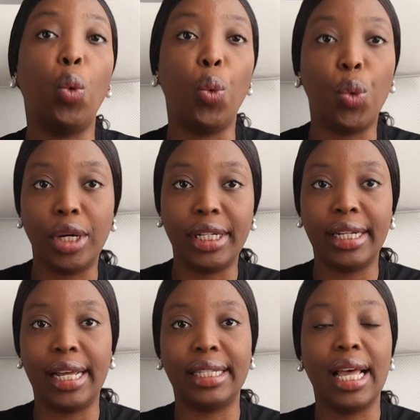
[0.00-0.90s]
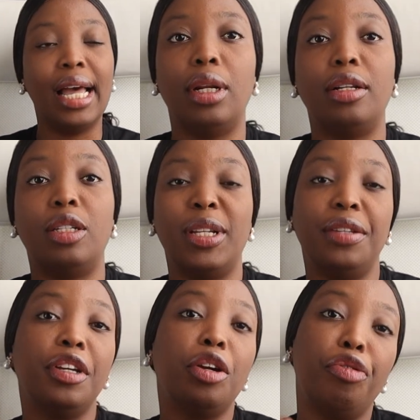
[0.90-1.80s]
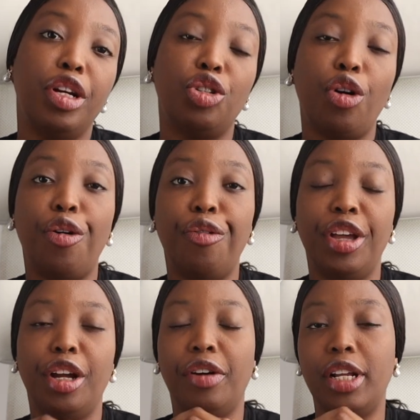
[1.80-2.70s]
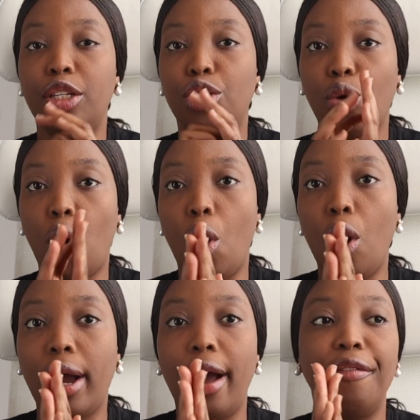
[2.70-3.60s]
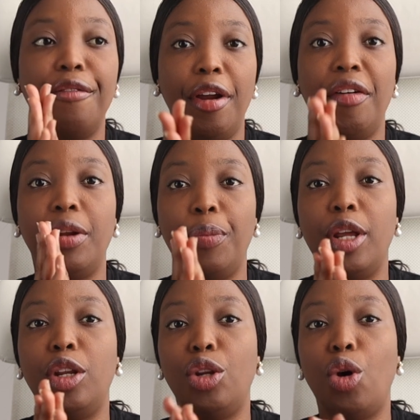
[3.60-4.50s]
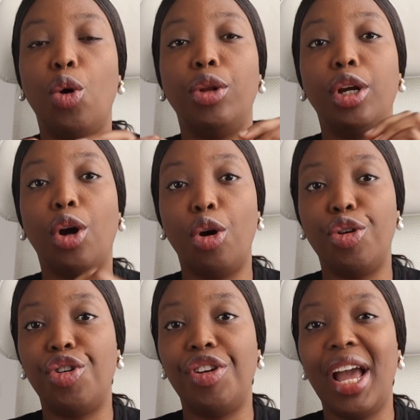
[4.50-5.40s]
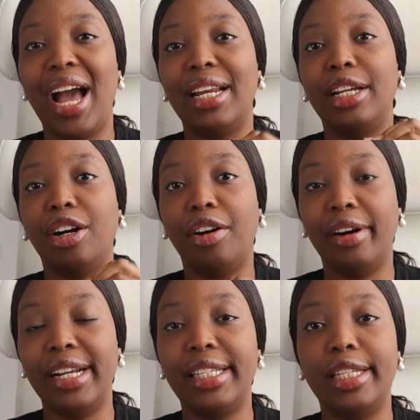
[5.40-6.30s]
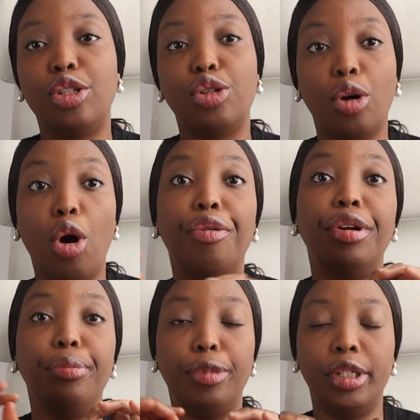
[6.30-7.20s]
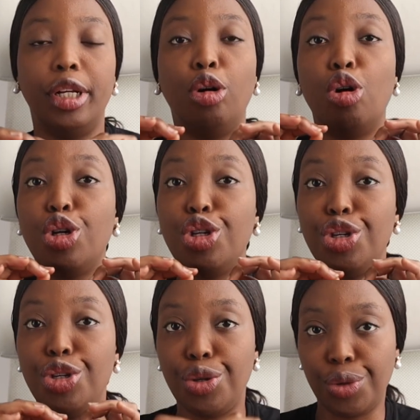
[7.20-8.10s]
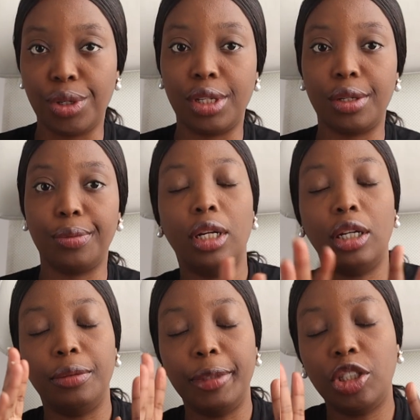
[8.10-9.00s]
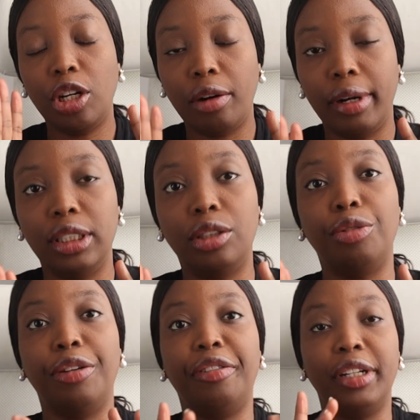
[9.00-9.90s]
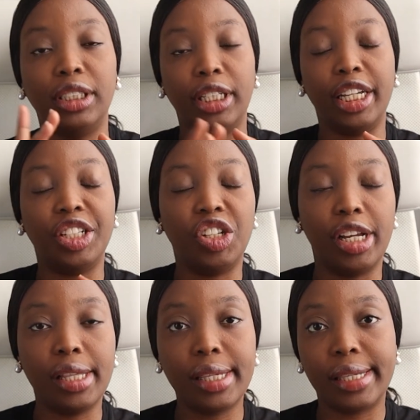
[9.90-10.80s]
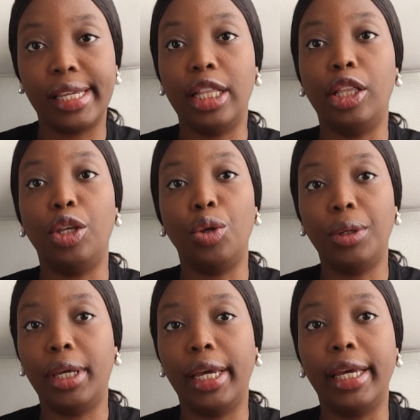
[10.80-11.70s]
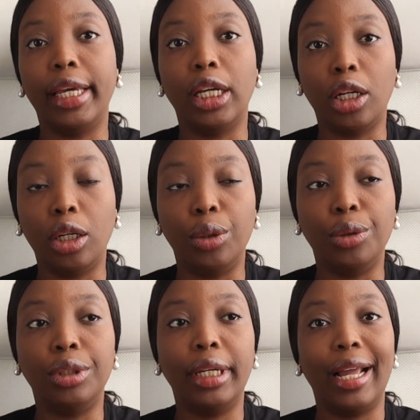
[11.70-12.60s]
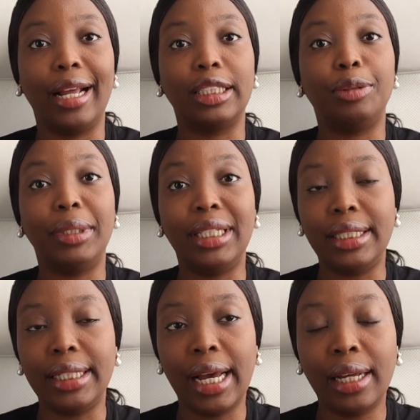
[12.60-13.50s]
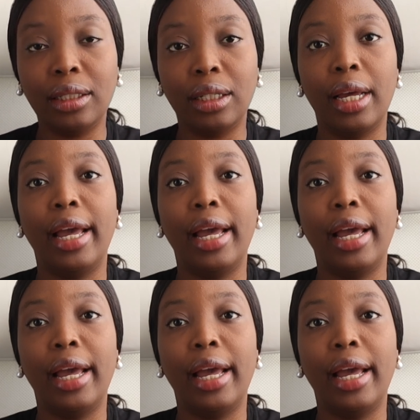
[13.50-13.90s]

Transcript: worthiness. Now, the specific range of a credit score can vary depending on the country and the credit scoring model used. Now, the major credit reference agents in the UK include Expedian,